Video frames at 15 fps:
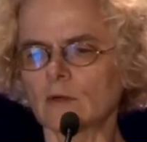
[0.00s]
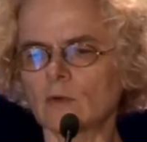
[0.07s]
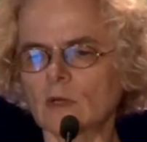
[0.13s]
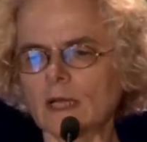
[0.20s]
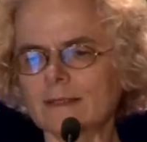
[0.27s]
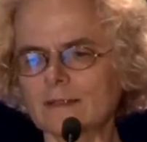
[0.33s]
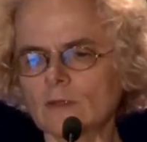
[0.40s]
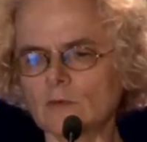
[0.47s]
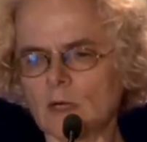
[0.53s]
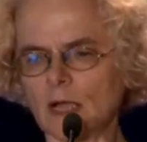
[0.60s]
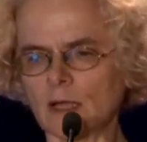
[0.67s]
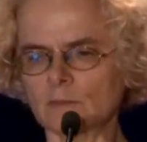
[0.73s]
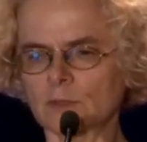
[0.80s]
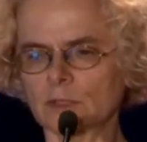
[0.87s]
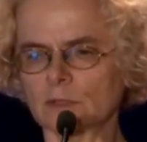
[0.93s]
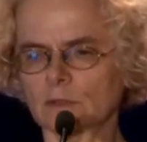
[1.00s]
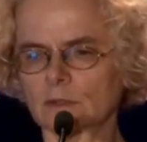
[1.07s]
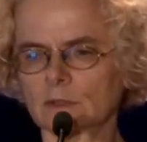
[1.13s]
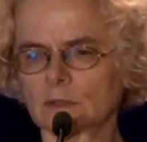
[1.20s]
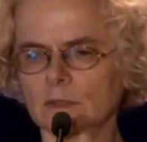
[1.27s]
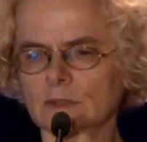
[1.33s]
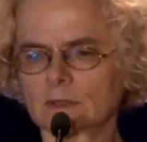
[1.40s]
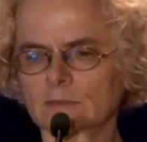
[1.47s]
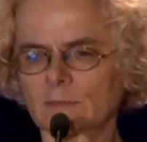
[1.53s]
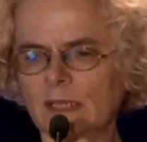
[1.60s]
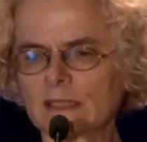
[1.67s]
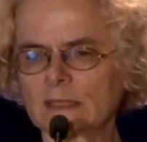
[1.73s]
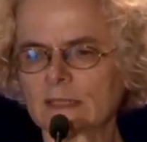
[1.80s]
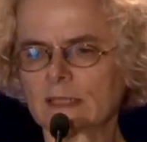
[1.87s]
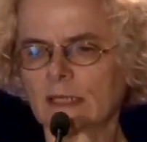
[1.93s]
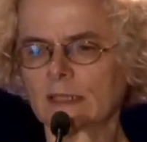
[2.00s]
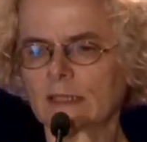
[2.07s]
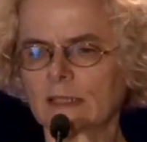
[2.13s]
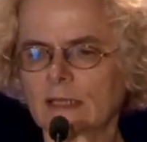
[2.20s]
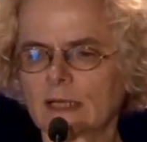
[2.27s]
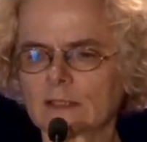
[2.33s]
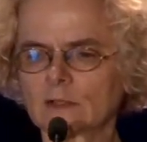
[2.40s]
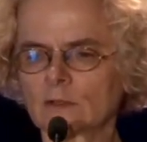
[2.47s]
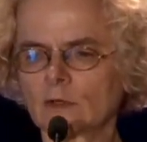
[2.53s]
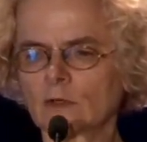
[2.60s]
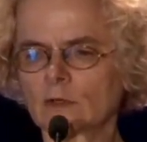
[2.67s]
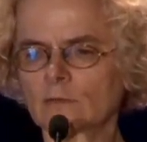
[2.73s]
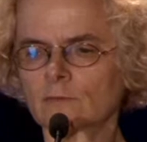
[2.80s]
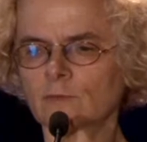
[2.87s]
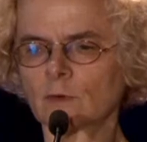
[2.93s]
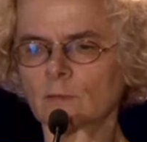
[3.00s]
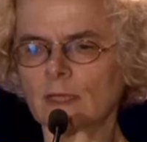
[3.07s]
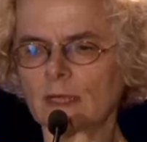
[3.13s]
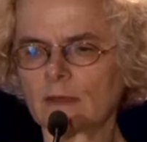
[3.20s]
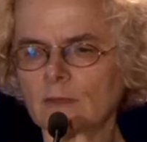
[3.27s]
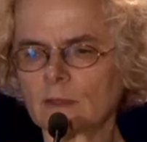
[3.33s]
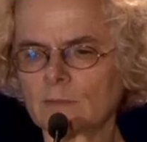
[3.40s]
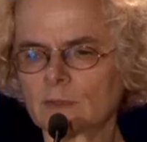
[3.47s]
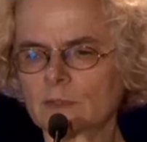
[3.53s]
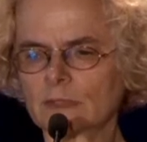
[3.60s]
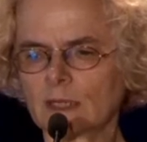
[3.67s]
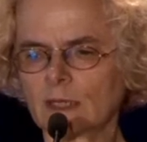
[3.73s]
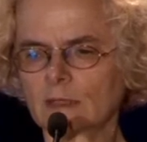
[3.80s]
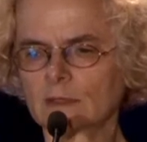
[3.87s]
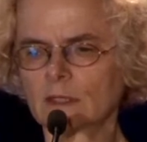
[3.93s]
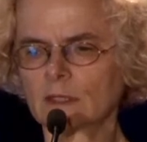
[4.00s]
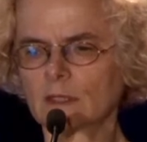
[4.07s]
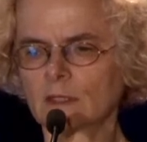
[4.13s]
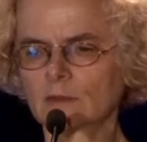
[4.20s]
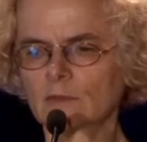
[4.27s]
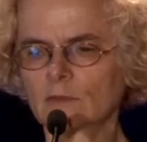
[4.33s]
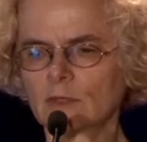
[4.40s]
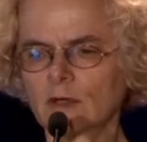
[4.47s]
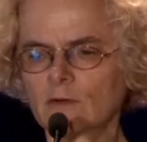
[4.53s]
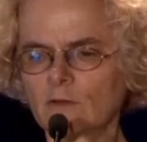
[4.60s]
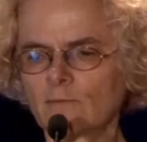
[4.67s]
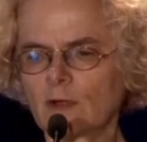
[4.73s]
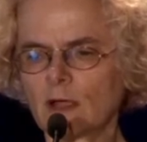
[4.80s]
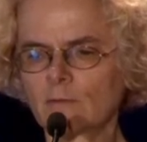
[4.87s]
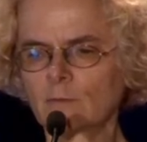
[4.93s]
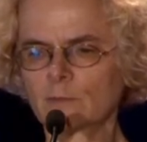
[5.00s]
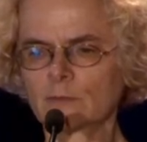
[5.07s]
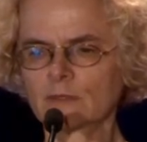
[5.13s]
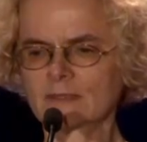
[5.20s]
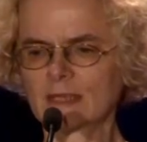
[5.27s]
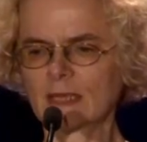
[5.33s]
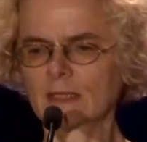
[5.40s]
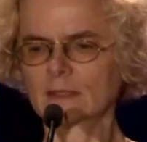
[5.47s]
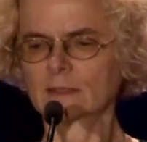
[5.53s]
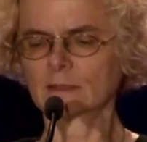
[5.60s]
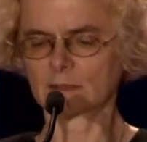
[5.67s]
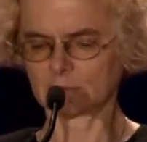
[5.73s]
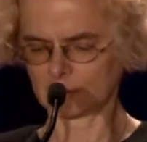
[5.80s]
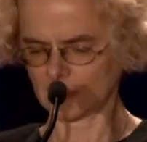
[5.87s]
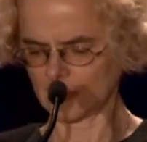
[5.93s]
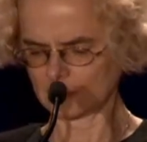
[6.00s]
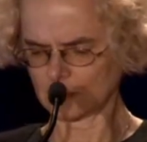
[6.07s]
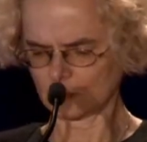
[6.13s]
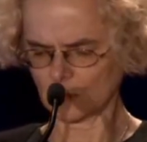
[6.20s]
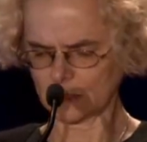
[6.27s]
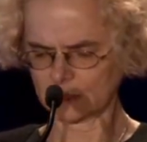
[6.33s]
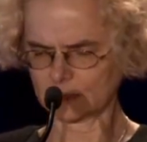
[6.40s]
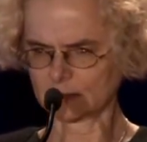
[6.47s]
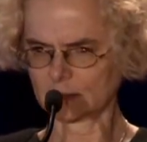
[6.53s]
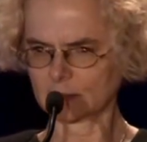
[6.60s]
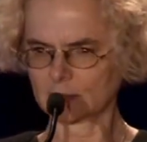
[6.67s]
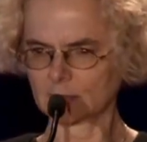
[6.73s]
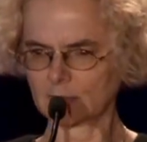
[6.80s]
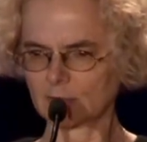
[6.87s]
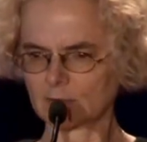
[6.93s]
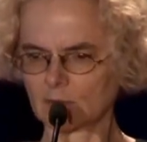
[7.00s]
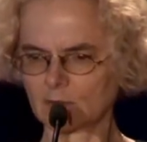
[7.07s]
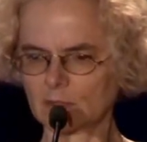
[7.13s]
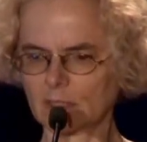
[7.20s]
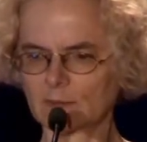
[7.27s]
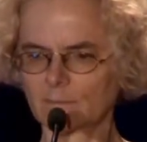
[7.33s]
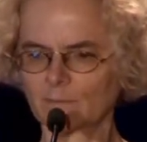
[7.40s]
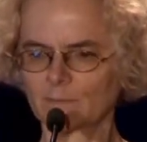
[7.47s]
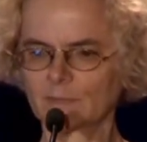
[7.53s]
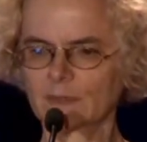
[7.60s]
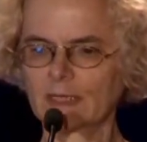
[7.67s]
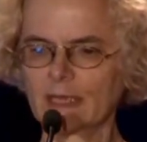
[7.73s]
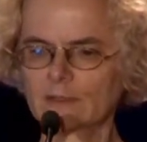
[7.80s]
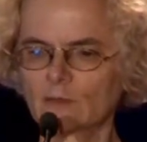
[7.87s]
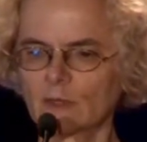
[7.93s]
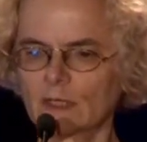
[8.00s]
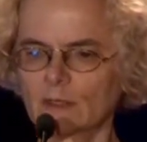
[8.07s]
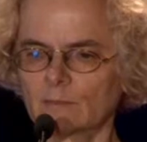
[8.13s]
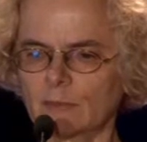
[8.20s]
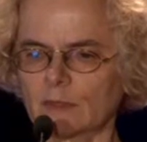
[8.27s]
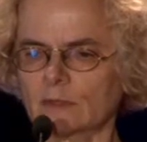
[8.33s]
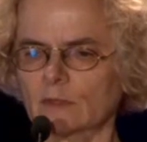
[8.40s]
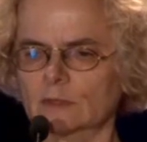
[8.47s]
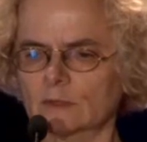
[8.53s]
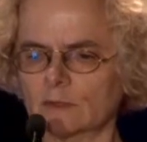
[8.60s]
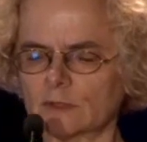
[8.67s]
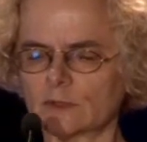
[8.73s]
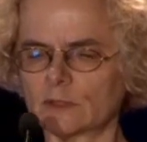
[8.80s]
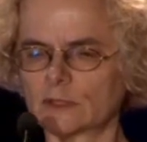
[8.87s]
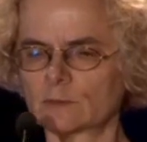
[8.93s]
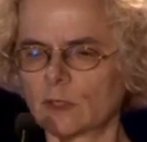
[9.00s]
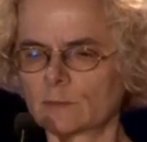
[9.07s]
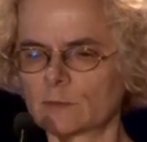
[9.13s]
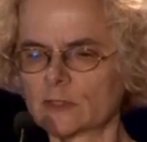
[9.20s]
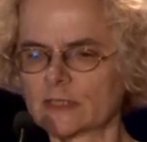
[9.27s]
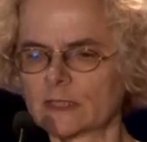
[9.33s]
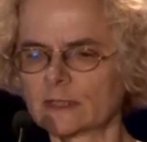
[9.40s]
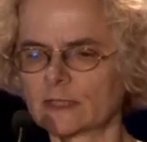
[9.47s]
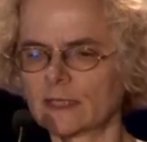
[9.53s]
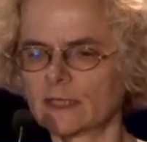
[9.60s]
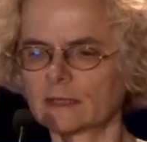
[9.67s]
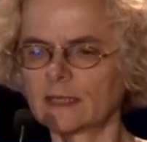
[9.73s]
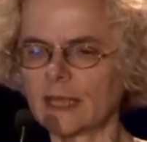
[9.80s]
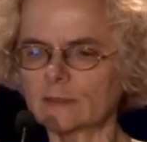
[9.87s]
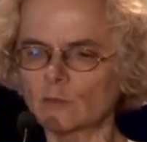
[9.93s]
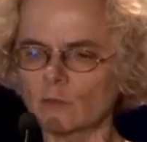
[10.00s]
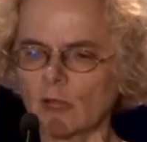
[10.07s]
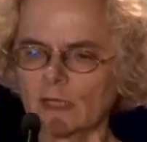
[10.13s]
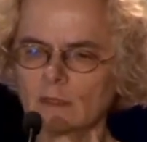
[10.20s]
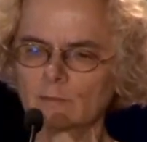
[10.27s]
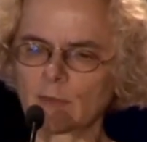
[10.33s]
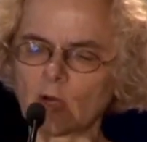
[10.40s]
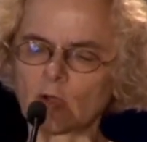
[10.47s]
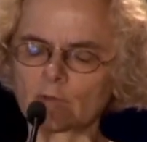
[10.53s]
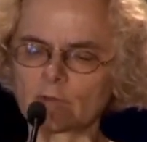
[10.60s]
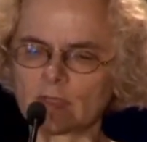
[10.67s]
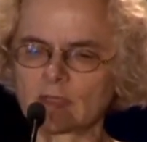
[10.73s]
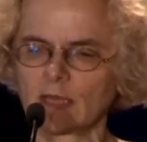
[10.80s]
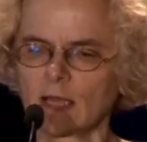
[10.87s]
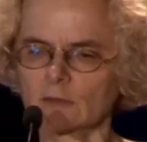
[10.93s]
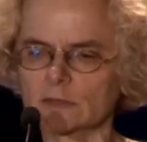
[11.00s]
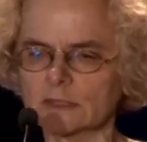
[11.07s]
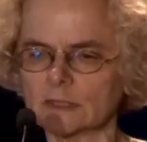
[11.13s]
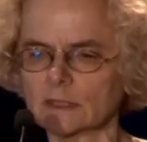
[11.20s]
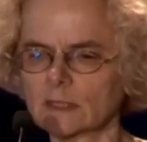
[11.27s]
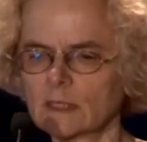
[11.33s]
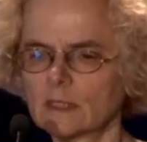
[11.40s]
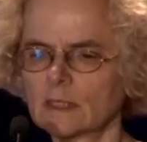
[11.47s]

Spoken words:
Look at New Hampshire. Basically, it has gone from 11% to 35%. What is this? Okay. Death rate, no, it's not percent, death rate per 100,000.